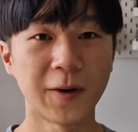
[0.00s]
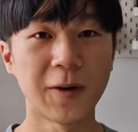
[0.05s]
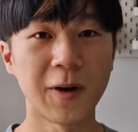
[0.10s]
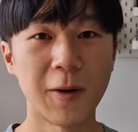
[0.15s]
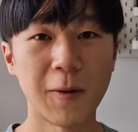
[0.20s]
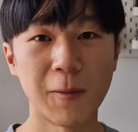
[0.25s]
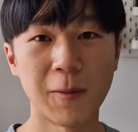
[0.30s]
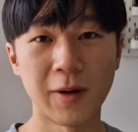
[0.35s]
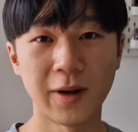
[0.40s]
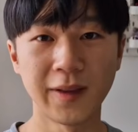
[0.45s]
a
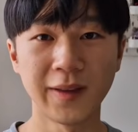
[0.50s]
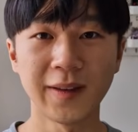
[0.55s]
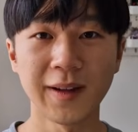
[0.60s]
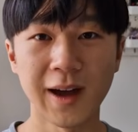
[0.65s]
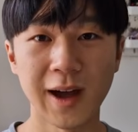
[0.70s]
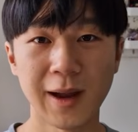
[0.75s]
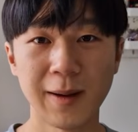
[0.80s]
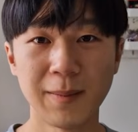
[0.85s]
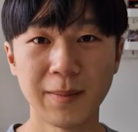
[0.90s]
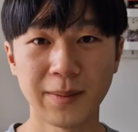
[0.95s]

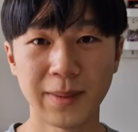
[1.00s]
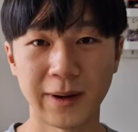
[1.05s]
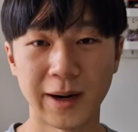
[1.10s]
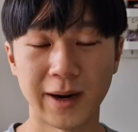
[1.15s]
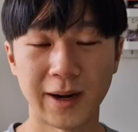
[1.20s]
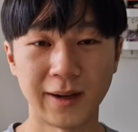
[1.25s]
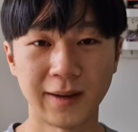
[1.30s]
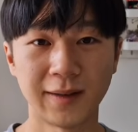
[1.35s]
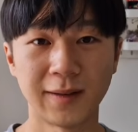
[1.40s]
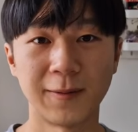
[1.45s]
one-time
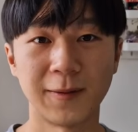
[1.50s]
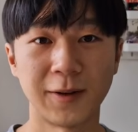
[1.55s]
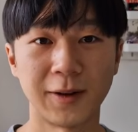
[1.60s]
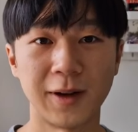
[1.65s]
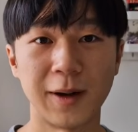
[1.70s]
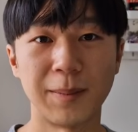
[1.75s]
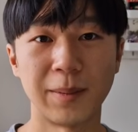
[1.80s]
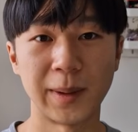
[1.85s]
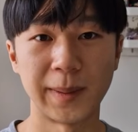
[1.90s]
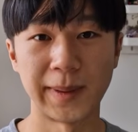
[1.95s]
price for
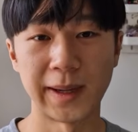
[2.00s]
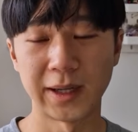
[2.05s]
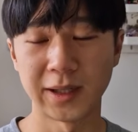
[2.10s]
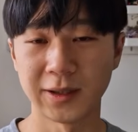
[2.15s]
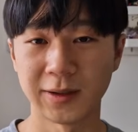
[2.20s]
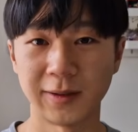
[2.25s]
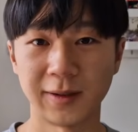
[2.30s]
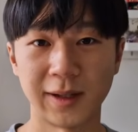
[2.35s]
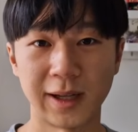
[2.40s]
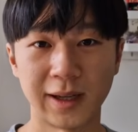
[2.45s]
a
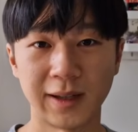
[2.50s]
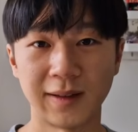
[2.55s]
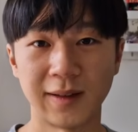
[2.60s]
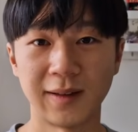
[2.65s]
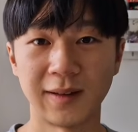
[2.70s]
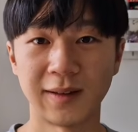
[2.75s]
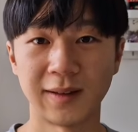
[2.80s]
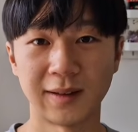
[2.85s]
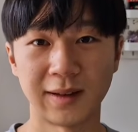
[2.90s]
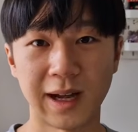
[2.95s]
perpetual
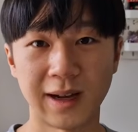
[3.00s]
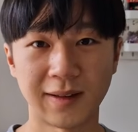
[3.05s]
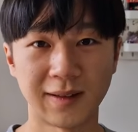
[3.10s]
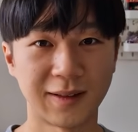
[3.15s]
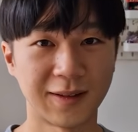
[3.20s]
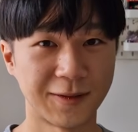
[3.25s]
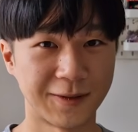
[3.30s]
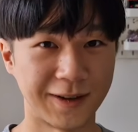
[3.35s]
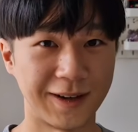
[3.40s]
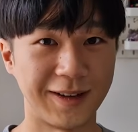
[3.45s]
license, that's
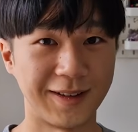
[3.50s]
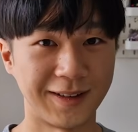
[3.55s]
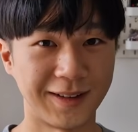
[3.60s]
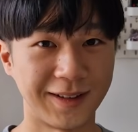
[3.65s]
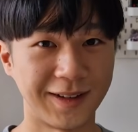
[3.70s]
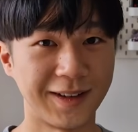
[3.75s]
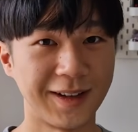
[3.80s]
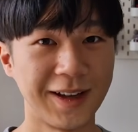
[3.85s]
crazy.